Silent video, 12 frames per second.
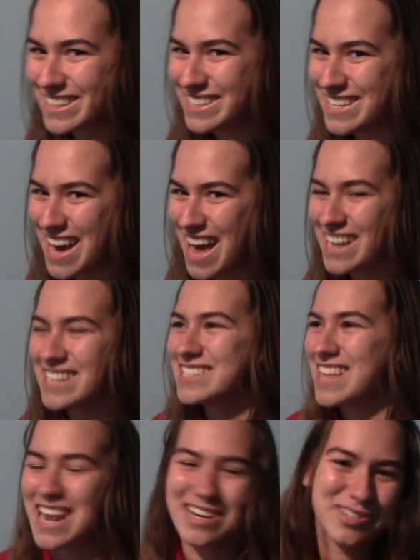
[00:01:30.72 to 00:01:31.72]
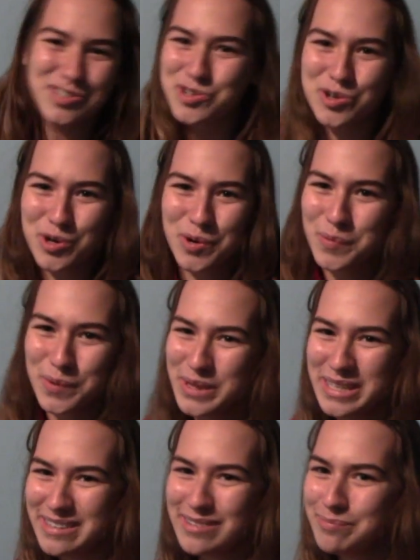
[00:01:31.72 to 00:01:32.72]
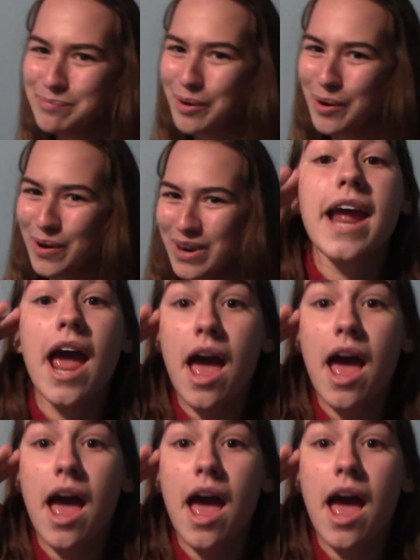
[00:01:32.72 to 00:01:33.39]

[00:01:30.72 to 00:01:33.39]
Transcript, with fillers: Kent, that adorable little boy.